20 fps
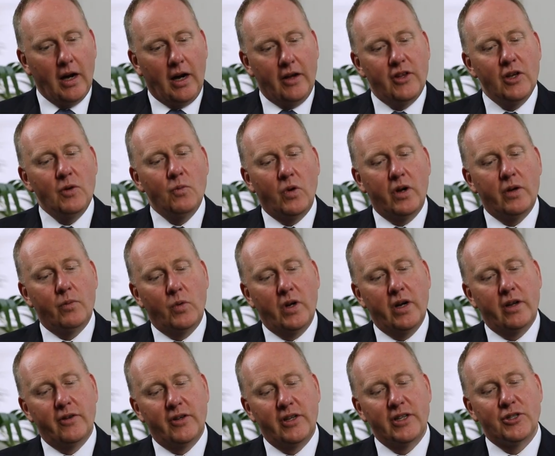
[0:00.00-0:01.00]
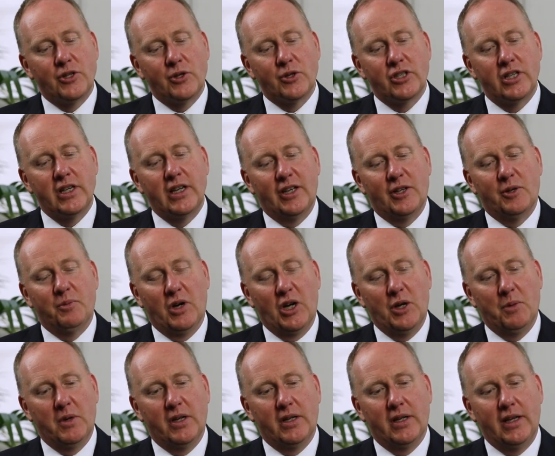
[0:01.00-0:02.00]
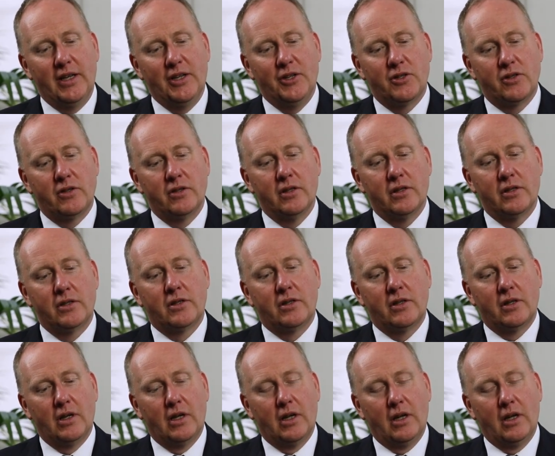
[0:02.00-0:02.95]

I think one of the things you're seeing at the moment is that